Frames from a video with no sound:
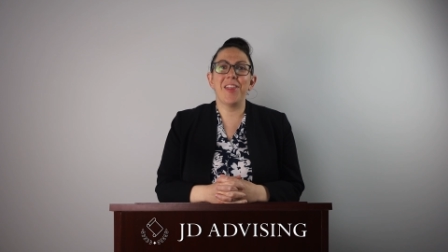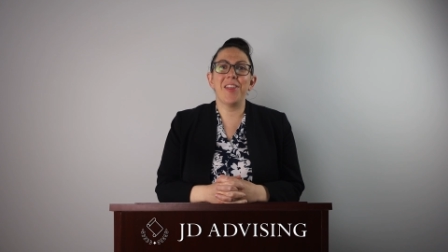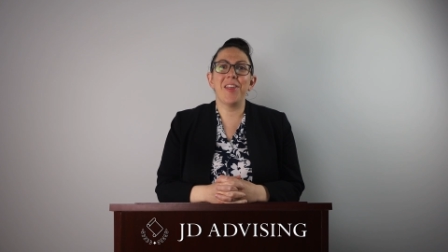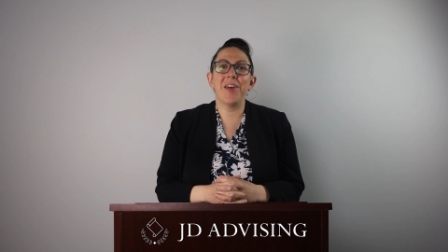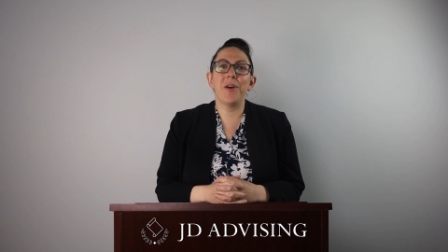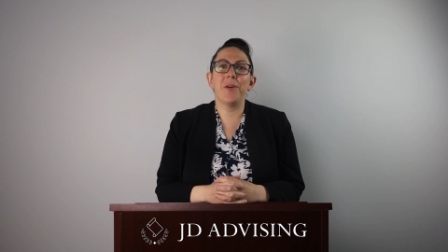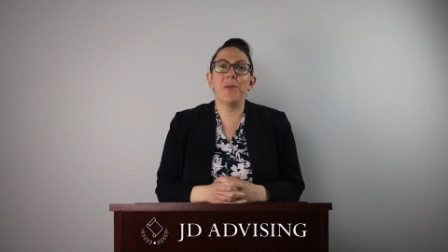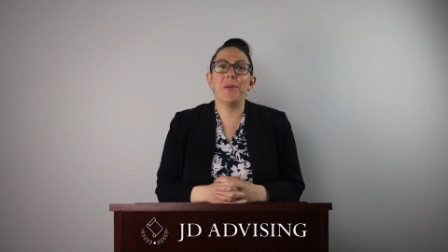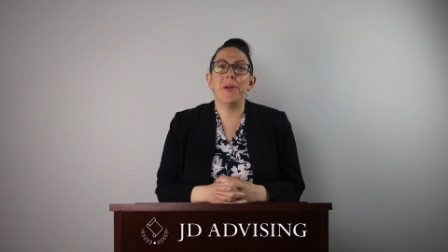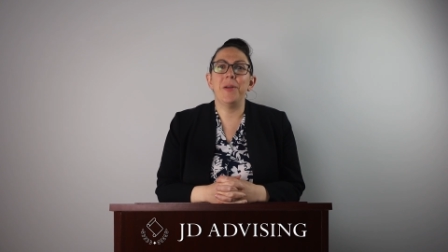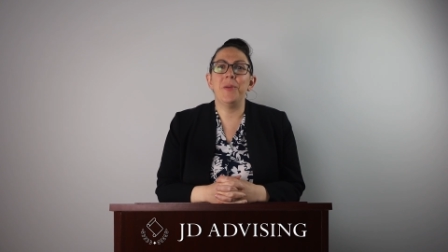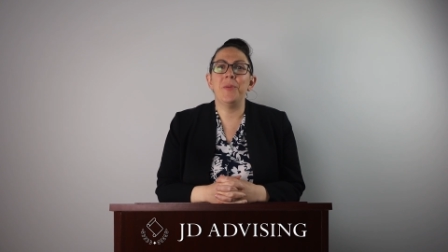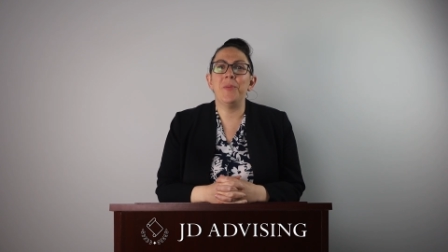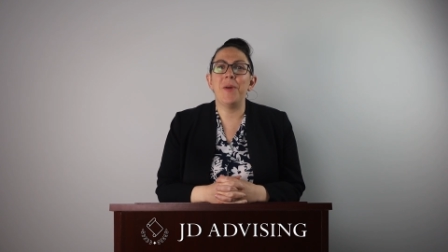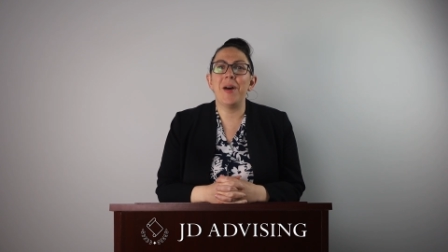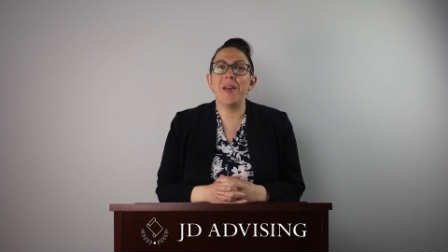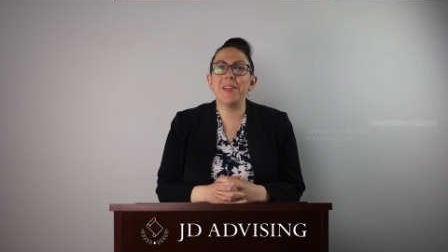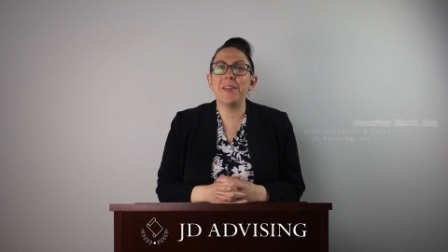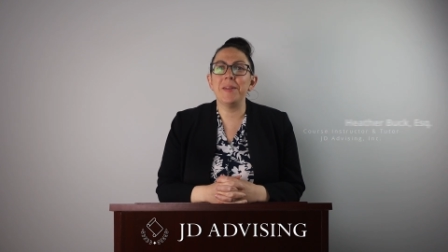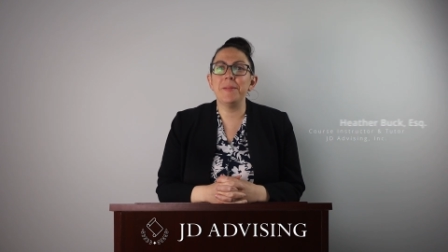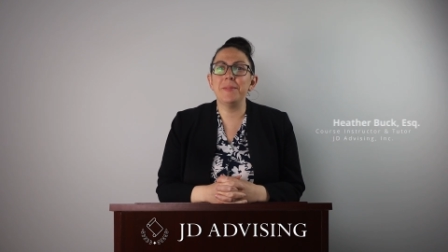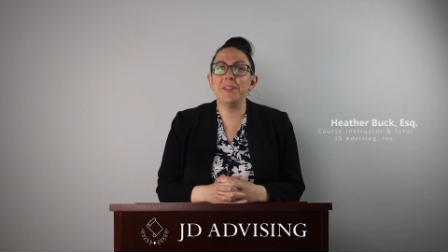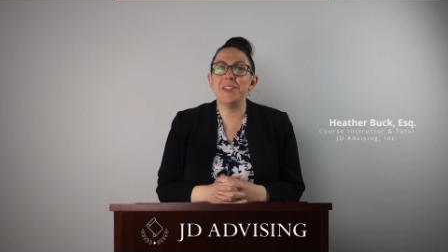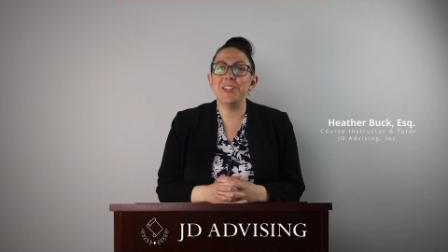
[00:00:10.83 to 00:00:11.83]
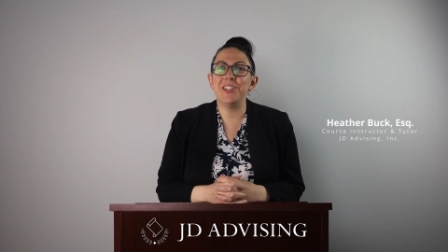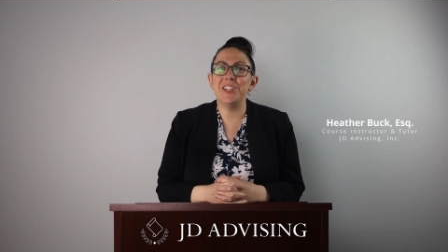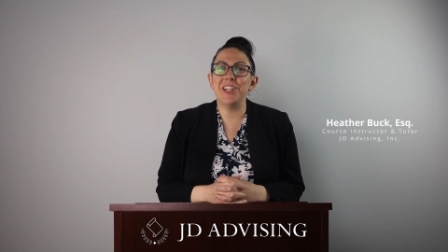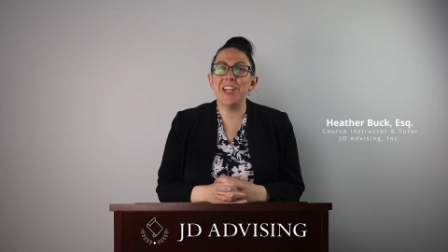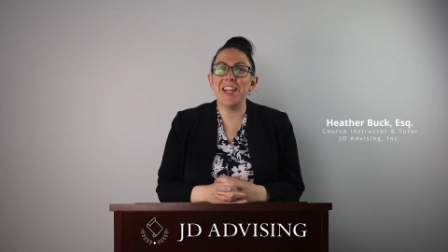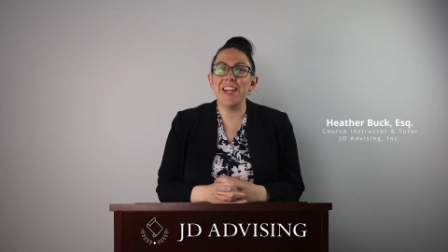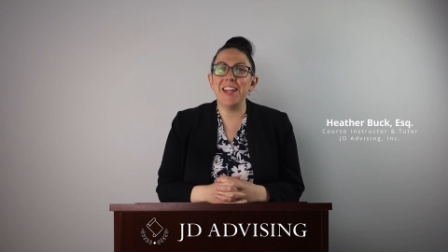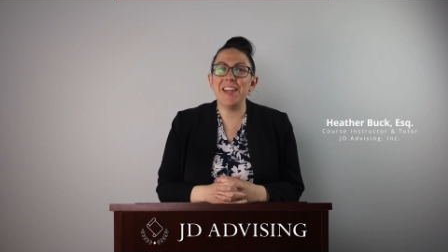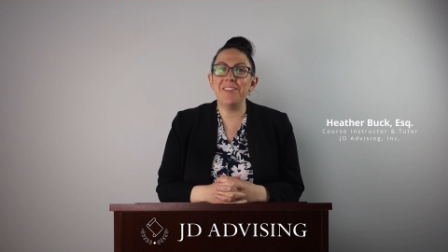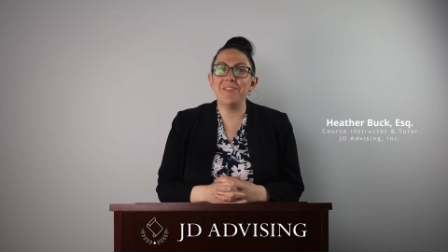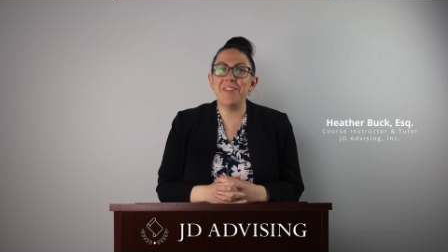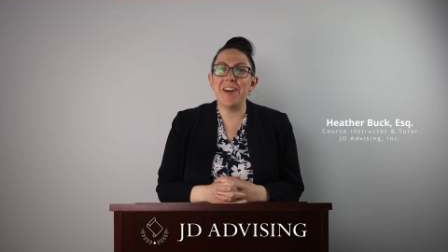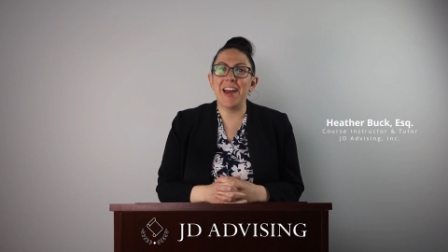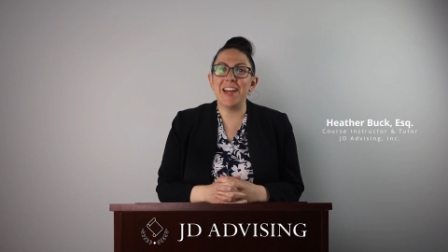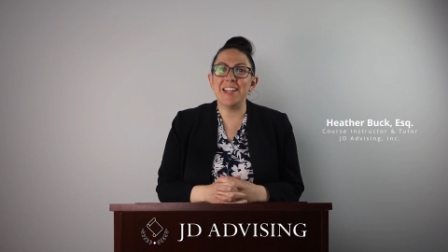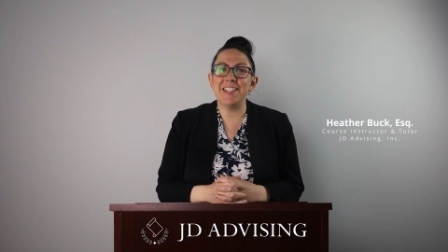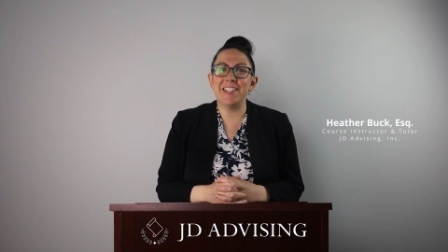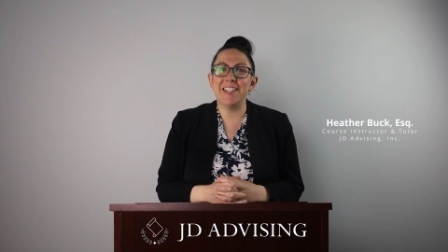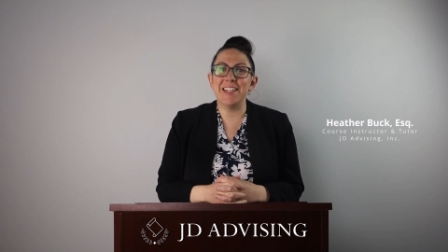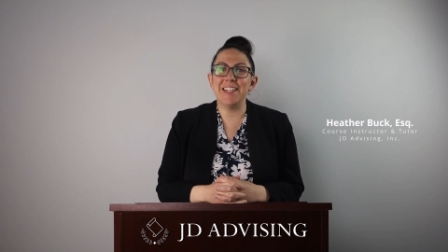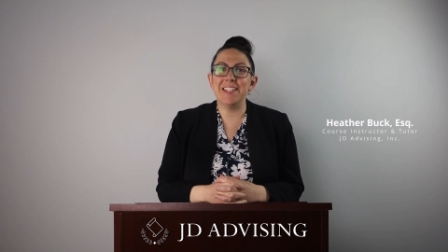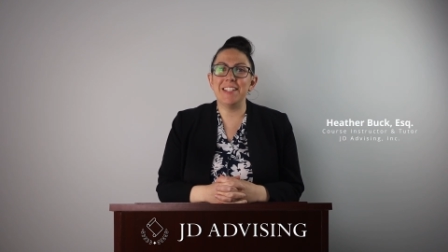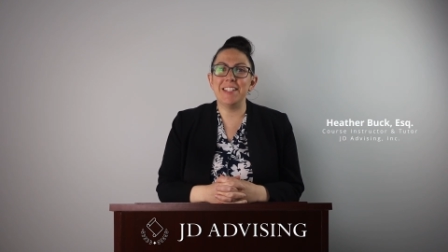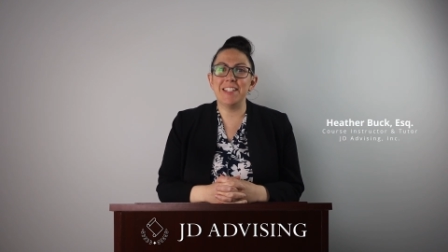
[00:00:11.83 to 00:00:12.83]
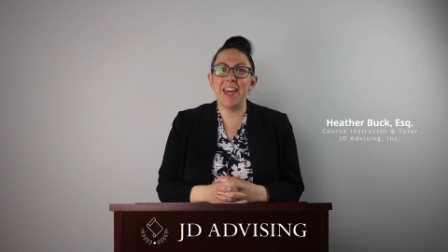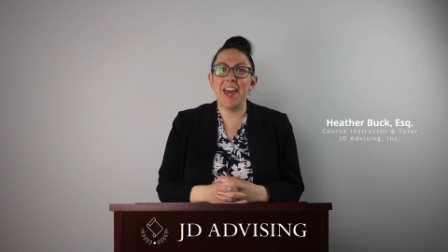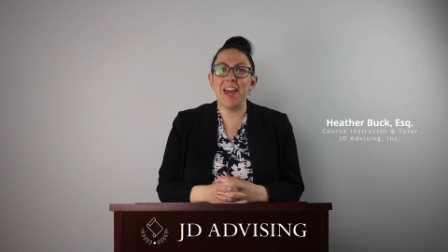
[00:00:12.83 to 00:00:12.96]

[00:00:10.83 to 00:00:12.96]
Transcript: Hello and welcome to J D Advising's